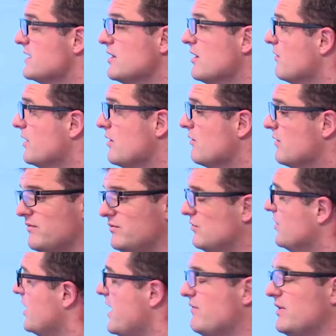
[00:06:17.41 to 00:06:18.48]
you know what, I've
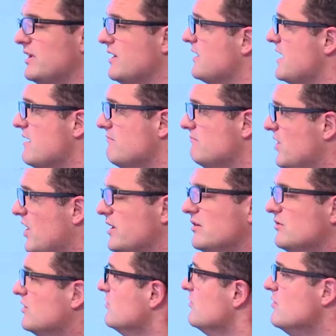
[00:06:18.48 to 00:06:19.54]
done everything I can. I
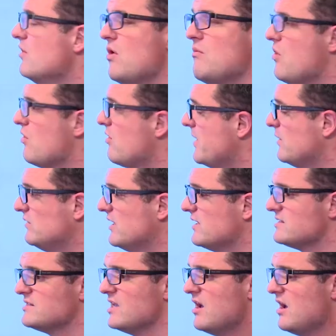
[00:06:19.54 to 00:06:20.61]
can do no more about
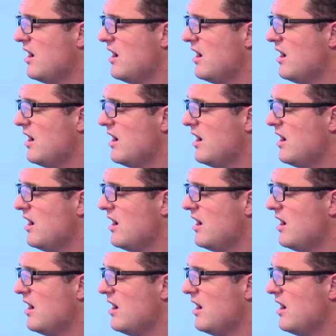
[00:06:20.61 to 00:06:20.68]
this.